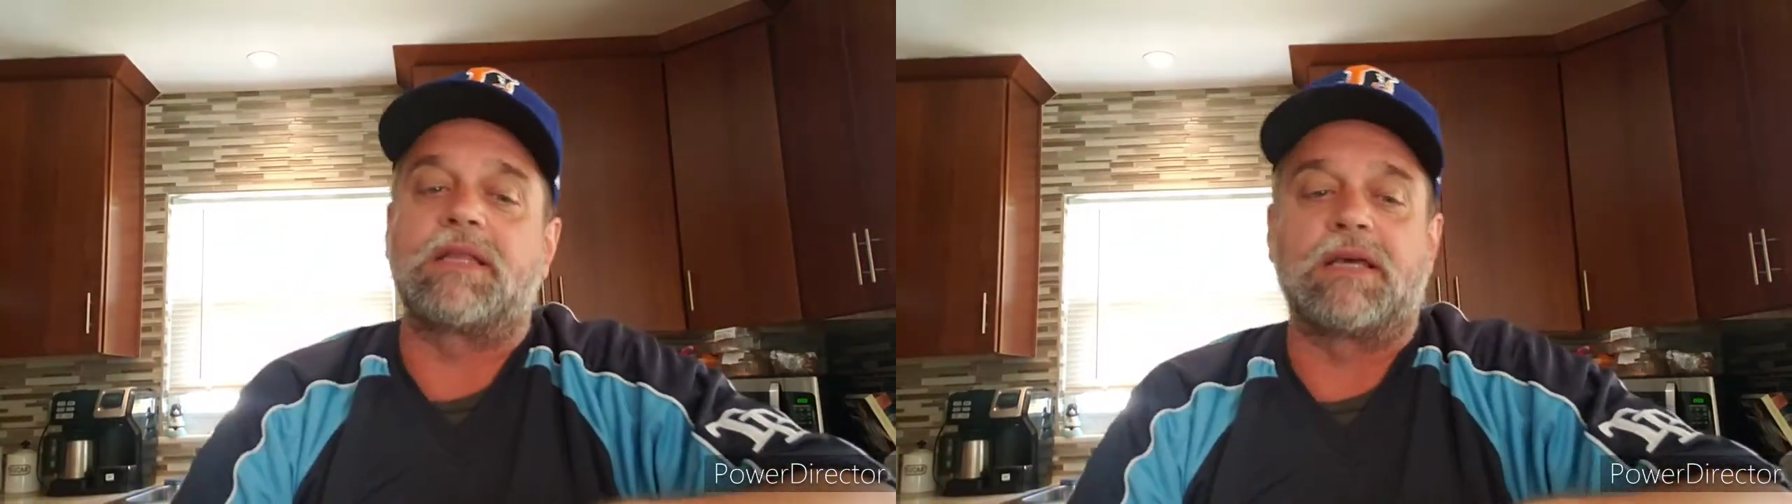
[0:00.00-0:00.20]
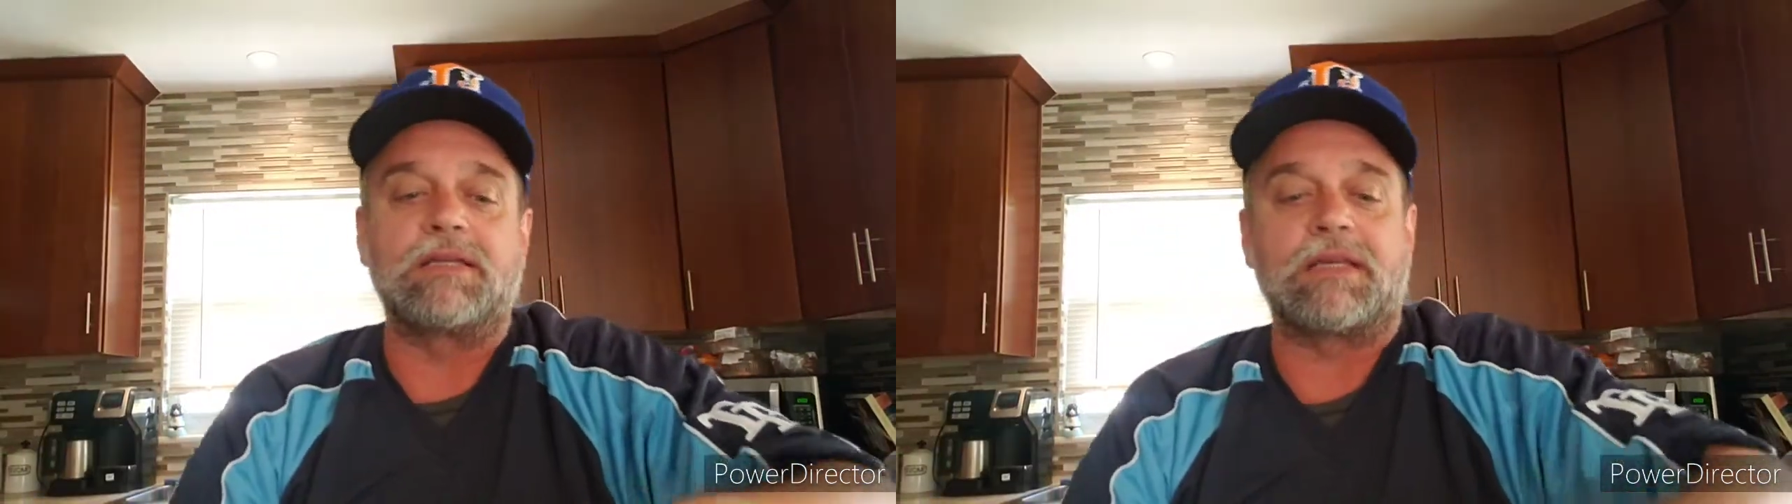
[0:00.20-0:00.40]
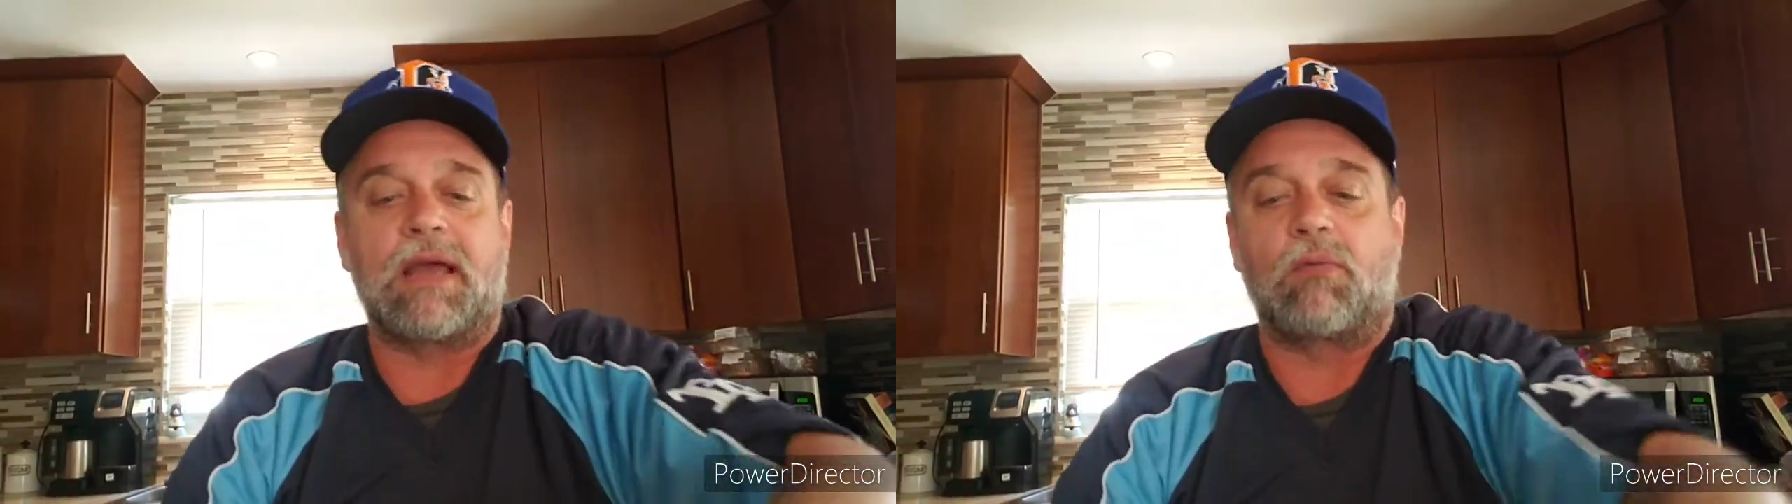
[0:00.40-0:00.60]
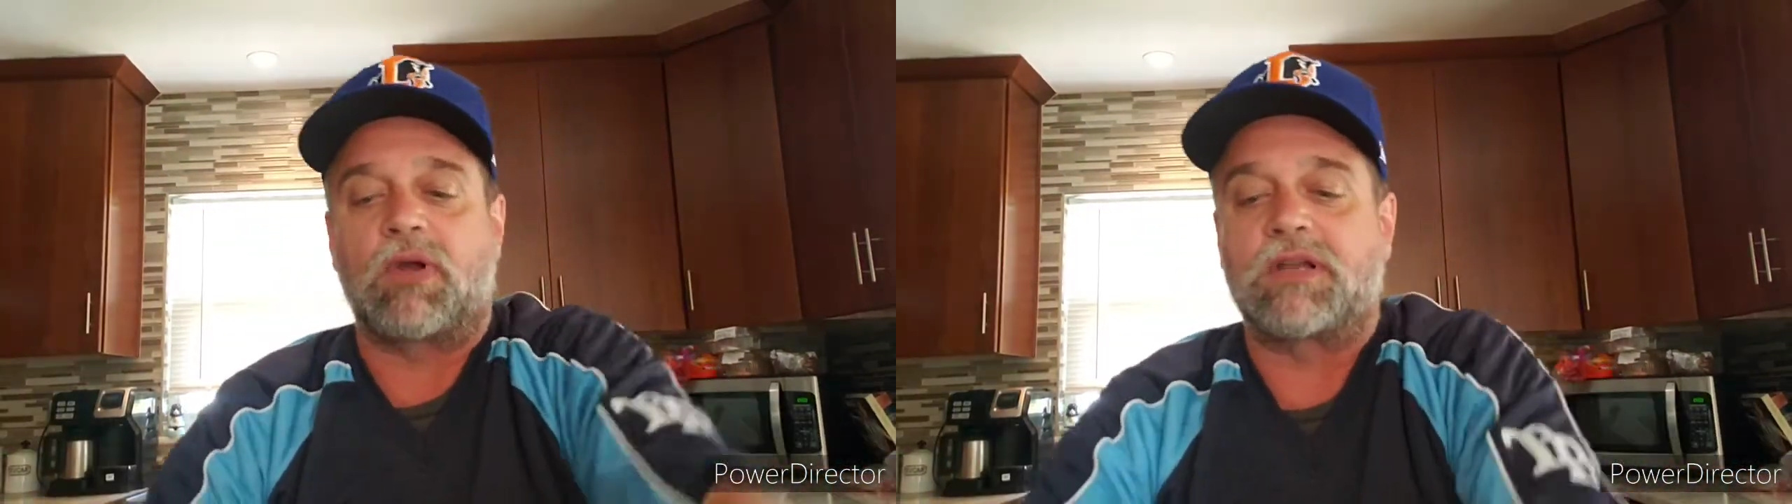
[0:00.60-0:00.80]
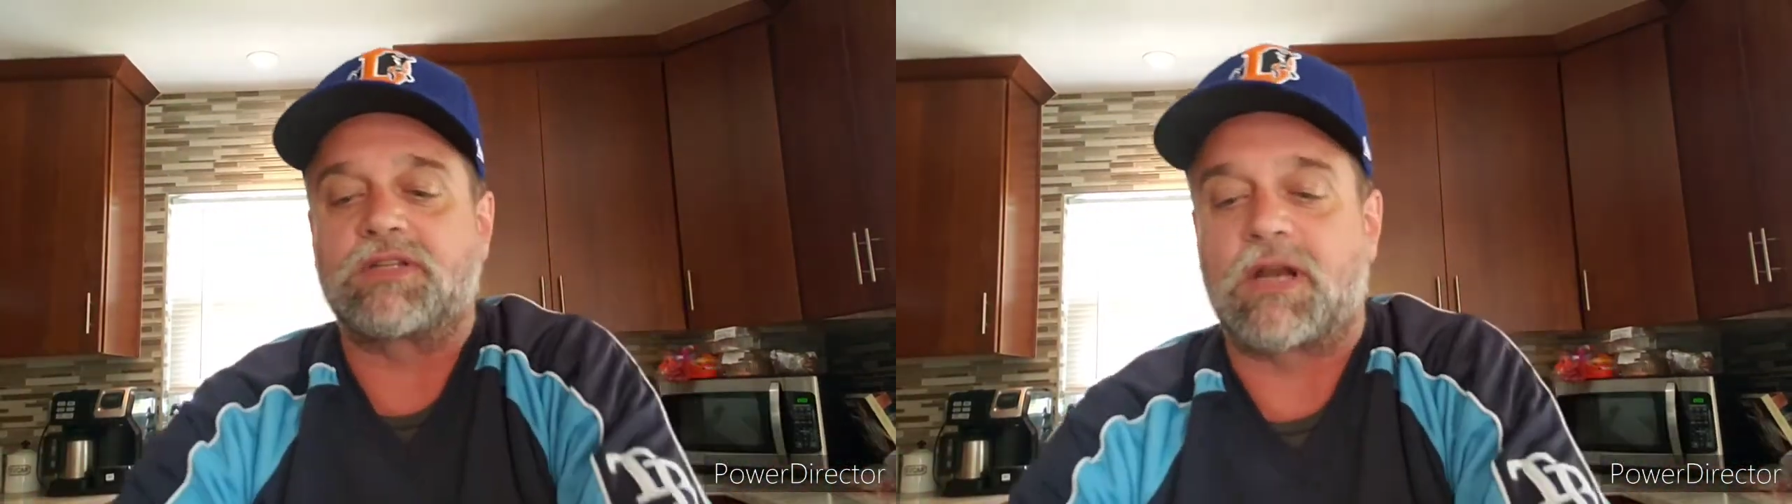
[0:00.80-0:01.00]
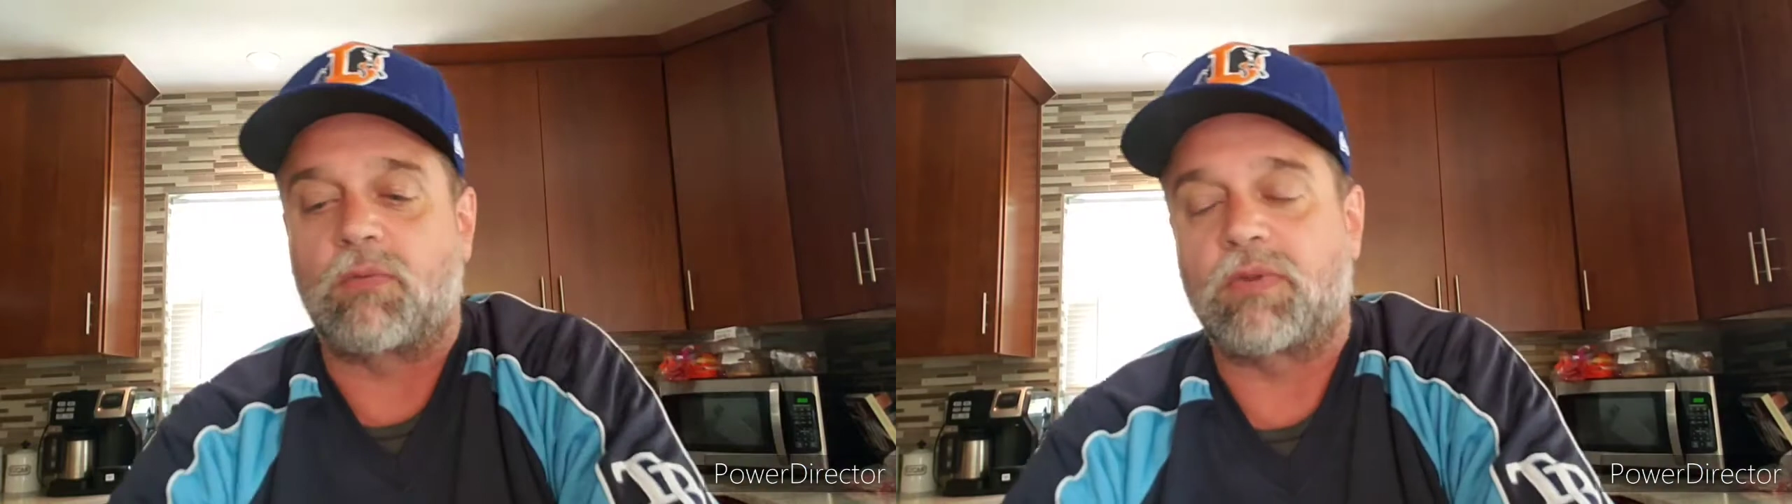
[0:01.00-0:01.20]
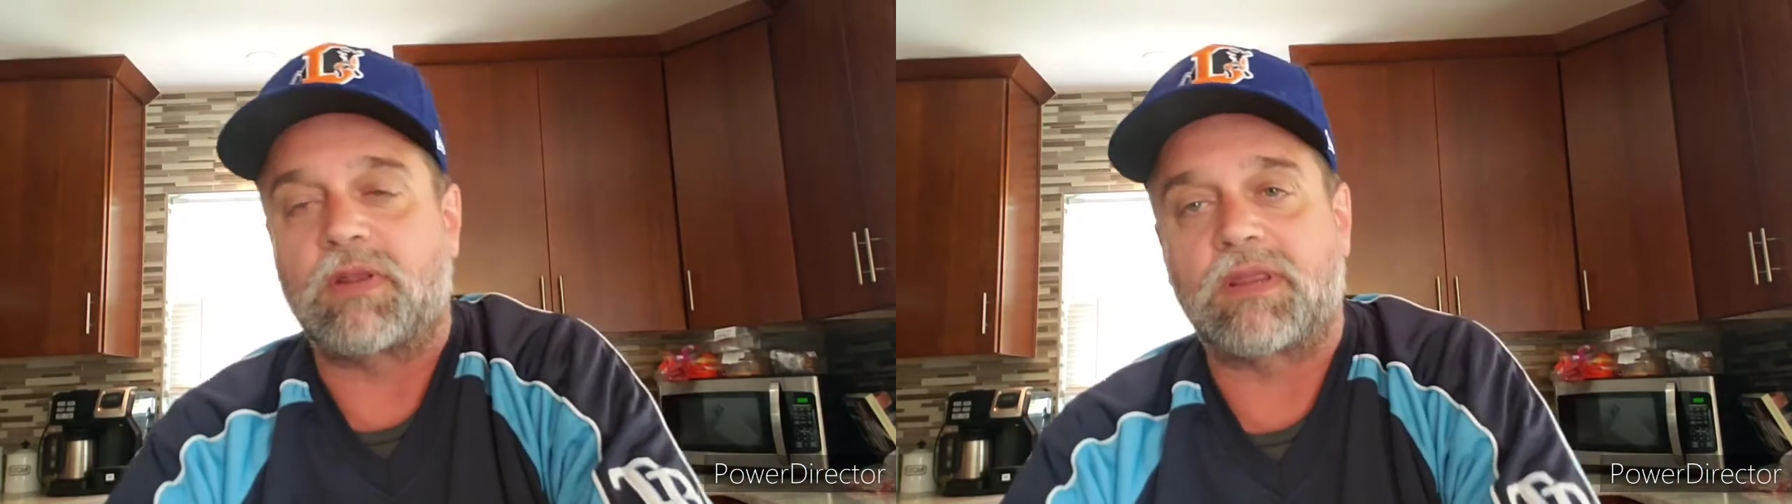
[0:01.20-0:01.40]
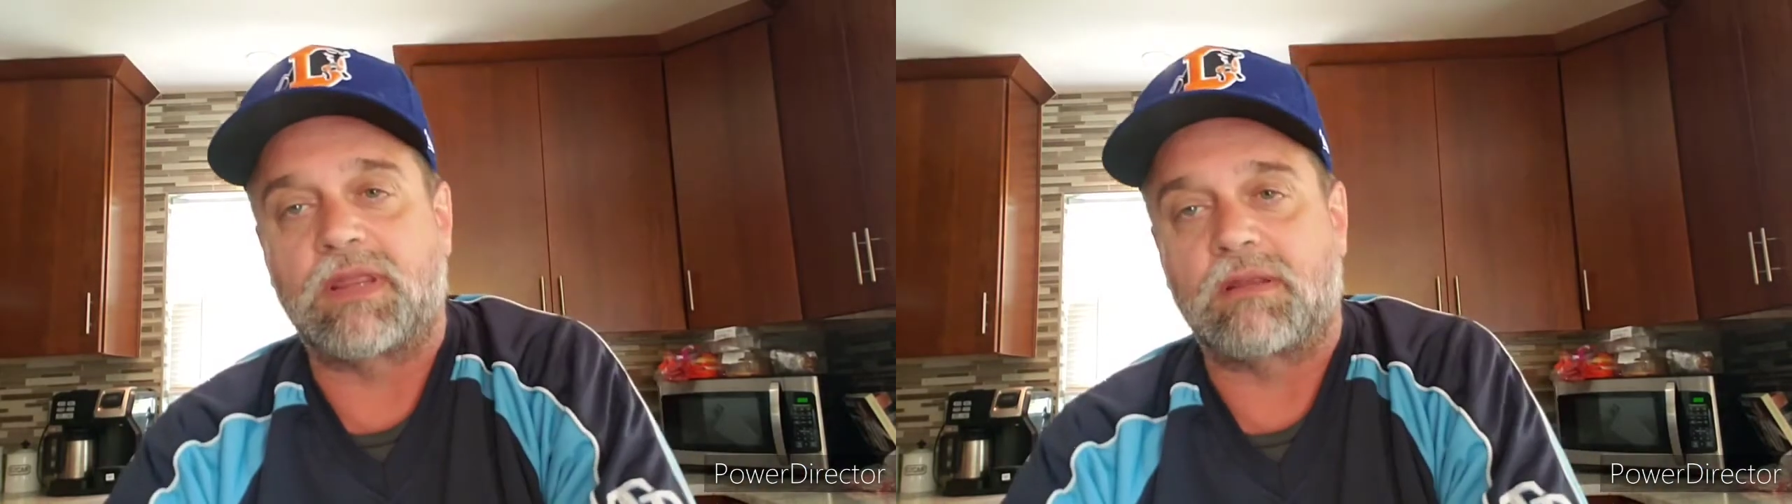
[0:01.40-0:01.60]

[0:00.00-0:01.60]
this, and we're going to start with